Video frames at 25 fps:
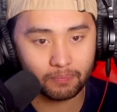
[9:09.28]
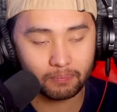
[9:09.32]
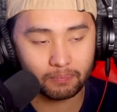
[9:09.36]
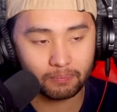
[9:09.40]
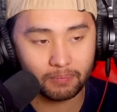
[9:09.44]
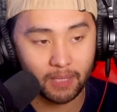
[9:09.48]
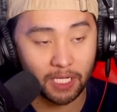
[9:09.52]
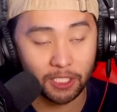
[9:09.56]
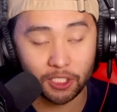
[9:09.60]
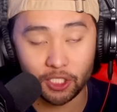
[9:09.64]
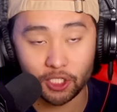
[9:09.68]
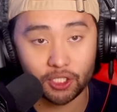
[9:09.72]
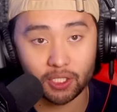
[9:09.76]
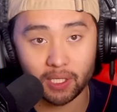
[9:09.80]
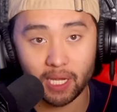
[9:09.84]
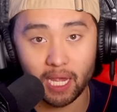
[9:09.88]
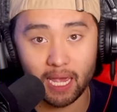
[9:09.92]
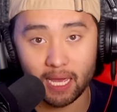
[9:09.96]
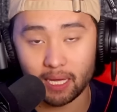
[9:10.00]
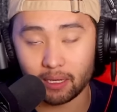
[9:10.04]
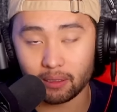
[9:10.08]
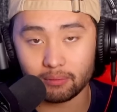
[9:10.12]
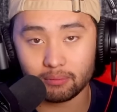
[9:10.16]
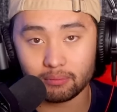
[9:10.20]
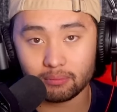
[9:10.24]
It just
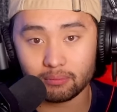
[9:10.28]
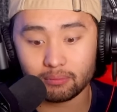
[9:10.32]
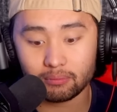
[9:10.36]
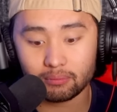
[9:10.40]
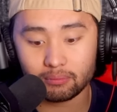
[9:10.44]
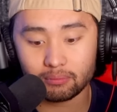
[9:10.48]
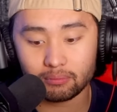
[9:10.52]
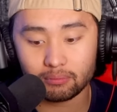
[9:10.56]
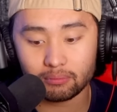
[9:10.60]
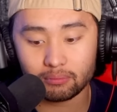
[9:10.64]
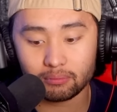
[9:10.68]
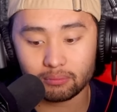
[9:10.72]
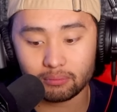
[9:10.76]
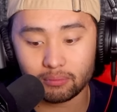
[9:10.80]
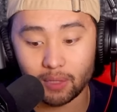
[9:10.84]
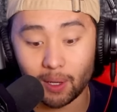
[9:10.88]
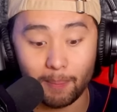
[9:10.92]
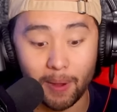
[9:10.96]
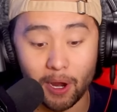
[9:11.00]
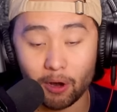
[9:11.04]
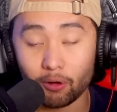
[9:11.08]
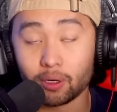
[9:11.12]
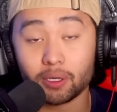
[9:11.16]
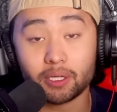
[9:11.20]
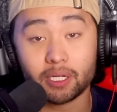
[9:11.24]
can't.
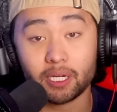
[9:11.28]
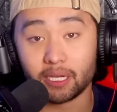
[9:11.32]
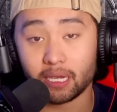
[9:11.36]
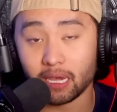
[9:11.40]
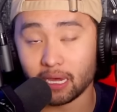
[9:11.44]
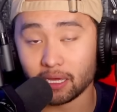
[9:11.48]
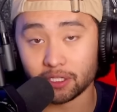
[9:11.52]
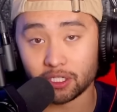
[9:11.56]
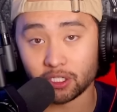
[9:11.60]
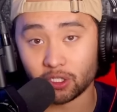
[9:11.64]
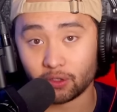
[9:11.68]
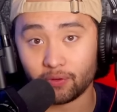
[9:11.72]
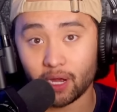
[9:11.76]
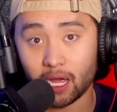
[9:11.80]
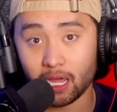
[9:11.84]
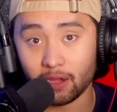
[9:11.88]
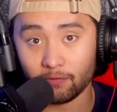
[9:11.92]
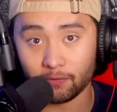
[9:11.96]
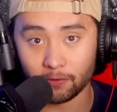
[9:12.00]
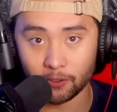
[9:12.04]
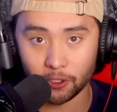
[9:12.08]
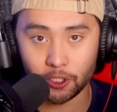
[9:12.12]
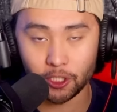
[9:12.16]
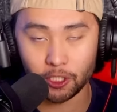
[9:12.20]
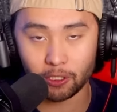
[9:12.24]
America can't survive
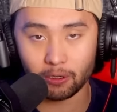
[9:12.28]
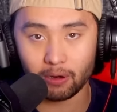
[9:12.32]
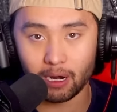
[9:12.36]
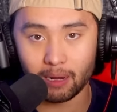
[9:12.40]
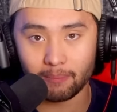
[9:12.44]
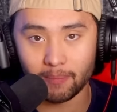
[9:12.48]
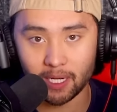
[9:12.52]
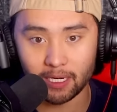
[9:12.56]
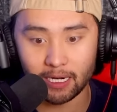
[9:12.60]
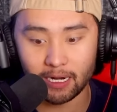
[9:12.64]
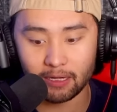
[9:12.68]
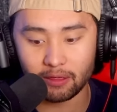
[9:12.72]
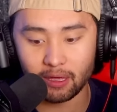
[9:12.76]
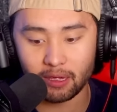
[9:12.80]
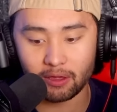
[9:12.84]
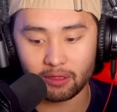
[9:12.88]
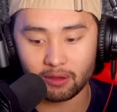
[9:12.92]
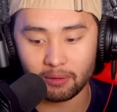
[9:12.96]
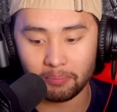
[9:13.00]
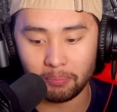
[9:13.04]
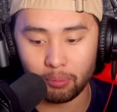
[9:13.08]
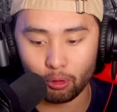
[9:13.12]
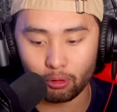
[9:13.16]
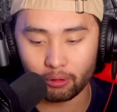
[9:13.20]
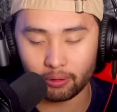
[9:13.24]
for sure. I mean, I think the
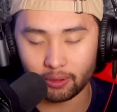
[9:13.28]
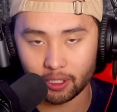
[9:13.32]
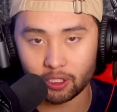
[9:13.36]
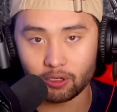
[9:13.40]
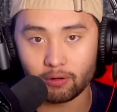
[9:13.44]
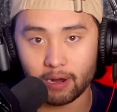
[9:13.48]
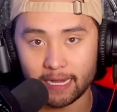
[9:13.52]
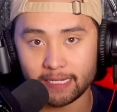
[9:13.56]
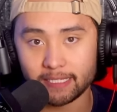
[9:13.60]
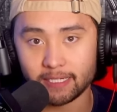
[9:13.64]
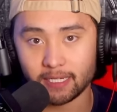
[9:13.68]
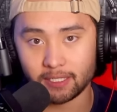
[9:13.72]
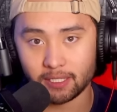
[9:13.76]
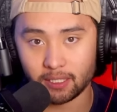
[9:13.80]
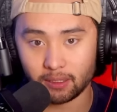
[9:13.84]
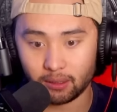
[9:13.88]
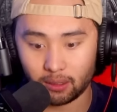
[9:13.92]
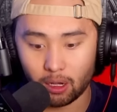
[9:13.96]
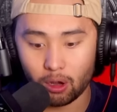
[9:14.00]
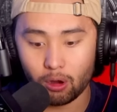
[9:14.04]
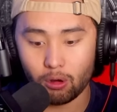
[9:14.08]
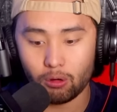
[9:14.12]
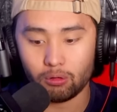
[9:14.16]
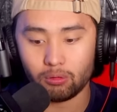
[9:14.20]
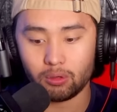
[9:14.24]
border crisis
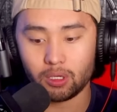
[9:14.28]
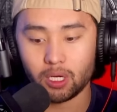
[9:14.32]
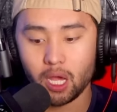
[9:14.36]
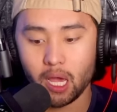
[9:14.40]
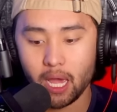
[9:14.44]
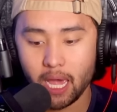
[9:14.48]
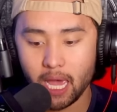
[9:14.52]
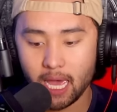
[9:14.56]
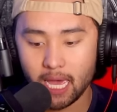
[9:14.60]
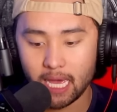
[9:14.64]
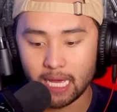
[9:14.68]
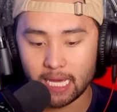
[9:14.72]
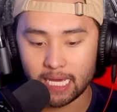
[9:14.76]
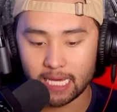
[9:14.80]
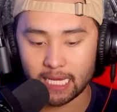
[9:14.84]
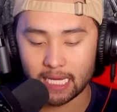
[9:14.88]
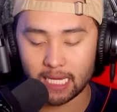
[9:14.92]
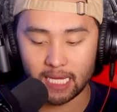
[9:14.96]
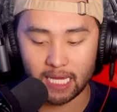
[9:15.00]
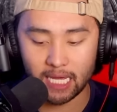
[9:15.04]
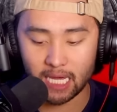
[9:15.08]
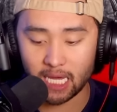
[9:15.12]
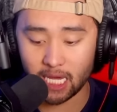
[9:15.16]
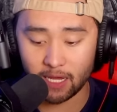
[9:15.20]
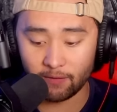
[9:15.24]
alone,
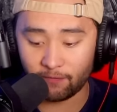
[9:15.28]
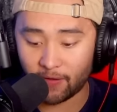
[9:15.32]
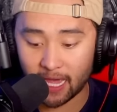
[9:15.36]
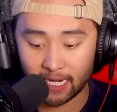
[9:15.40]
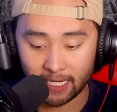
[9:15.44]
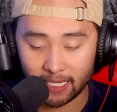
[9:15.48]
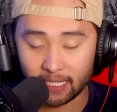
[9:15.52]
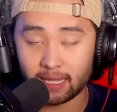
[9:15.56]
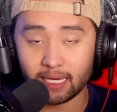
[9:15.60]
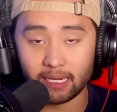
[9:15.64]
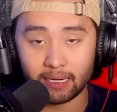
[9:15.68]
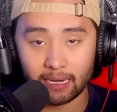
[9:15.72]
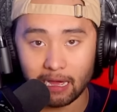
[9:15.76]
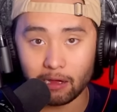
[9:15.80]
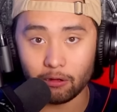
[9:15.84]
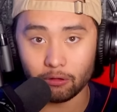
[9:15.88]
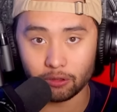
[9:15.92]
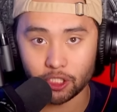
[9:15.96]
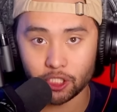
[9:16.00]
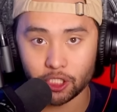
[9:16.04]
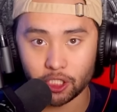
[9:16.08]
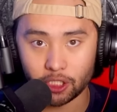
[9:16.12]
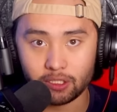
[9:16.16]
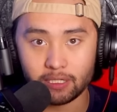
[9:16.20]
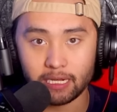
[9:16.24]
if anything else,
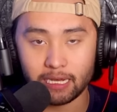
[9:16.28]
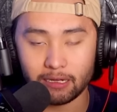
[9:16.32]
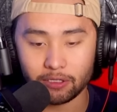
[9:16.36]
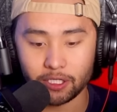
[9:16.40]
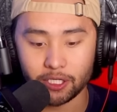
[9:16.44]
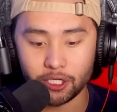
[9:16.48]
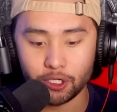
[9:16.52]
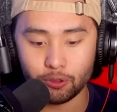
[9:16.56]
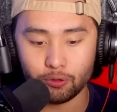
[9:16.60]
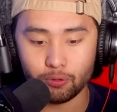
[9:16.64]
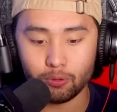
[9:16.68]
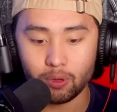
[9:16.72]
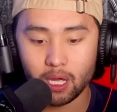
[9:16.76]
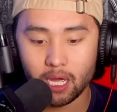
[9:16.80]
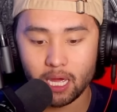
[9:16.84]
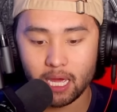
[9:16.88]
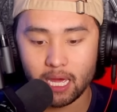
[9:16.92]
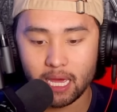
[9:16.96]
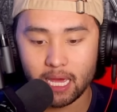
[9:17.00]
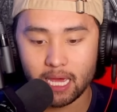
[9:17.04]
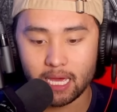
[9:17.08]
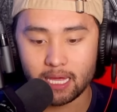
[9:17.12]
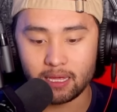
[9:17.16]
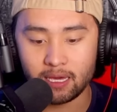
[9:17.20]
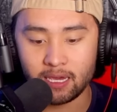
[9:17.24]
should tell you
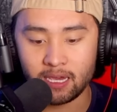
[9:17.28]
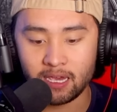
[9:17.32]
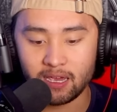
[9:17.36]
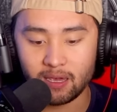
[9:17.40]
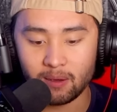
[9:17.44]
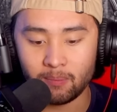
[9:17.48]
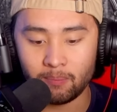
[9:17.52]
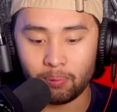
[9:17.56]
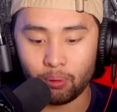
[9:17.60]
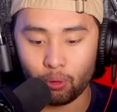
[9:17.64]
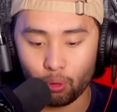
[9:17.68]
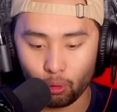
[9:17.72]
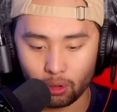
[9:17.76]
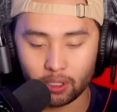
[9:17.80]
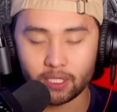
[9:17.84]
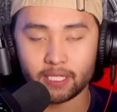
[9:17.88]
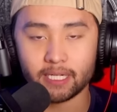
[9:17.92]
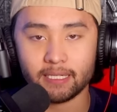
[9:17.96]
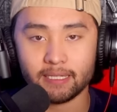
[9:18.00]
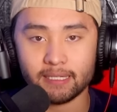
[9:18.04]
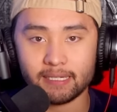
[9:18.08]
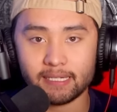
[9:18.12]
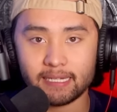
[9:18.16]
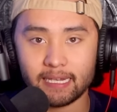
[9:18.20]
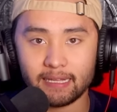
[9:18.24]
the
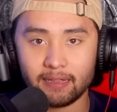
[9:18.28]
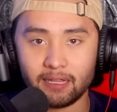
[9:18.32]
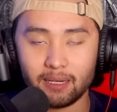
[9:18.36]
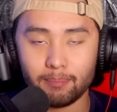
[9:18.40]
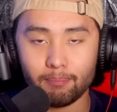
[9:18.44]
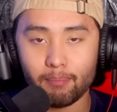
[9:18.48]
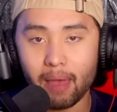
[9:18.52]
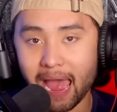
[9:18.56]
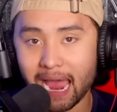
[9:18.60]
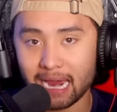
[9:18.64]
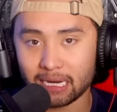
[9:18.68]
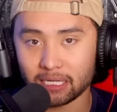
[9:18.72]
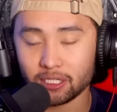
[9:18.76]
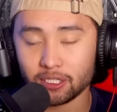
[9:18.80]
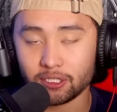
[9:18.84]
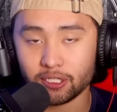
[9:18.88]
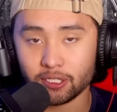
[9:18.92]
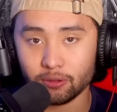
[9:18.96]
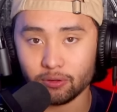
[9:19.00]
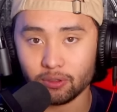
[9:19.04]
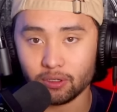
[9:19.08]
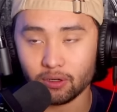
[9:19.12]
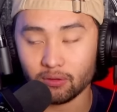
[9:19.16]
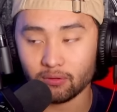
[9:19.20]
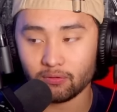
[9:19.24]
importance and the
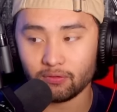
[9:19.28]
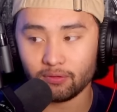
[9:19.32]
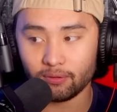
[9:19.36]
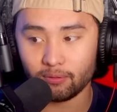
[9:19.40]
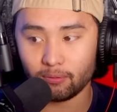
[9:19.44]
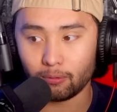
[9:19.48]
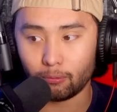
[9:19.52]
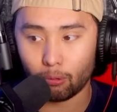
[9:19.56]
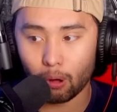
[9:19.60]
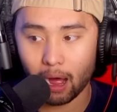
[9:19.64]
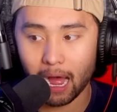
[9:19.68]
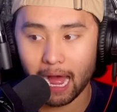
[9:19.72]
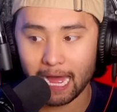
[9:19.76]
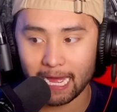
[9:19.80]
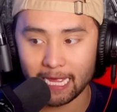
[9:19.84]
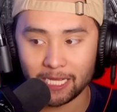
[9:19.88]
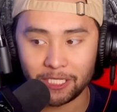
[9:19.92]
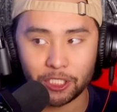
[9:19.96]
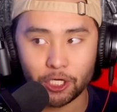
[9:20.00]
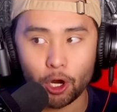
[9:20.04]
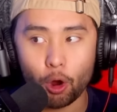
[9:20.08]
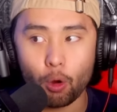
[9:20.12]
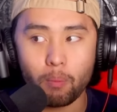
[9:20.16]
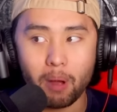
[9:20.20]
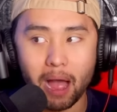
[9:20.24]
magnitude of why
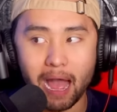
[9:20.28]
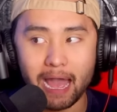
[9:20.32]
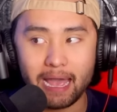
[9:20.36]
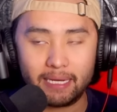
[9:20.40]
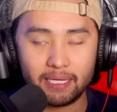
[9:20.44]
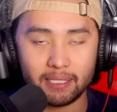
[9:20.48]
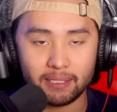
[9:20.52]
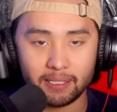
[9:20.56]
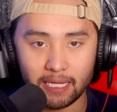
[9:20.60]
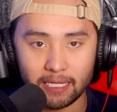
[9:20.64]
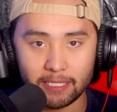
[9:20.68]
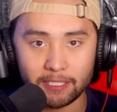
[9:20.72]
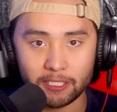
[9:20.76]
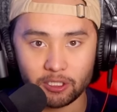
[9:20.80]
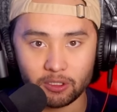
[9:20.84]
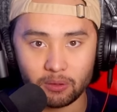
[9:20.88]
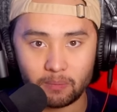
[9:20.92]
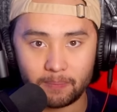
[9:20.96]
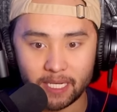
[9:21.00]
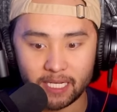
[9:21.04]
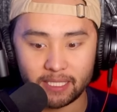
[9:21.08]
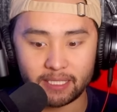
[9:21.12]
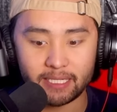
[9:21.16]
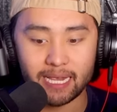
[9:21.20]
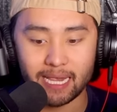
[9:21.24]
Joe Biden needs to
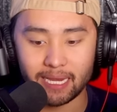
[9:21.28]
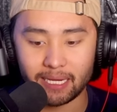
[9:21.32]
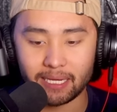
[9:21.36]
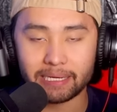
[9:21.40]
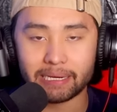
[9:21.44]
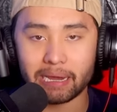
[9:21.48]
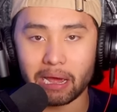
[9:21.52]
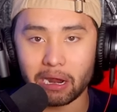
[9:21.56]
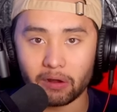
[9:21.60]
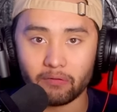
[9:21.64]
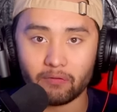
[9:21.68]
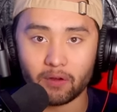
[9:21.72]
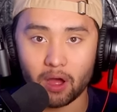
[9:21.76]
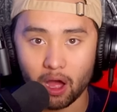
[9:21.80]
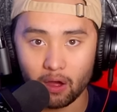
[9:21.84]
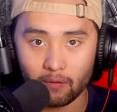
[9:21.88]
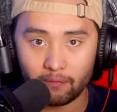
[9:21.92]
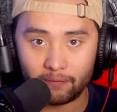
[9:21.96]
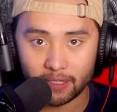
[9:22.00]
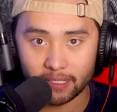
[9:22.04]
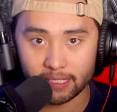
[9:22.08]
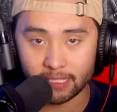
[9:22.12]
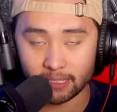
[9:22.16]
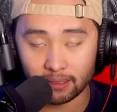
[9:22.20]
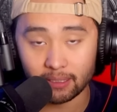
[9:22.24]
be taken out of
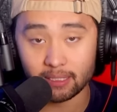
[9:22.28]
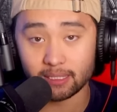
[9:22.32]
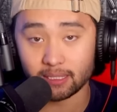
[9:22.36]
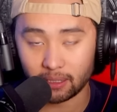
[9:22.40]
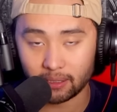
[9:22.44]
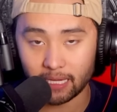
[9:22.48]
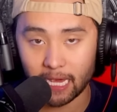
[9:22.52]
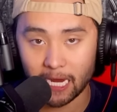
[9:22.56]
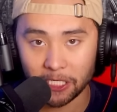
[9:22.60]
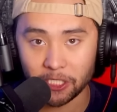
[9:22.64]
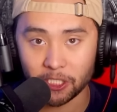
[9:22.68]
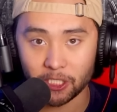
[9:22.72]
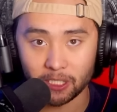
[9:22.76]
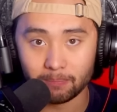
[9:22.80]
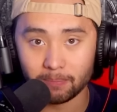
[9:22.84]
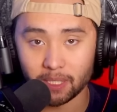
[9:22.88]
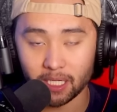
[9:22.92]
office in this election.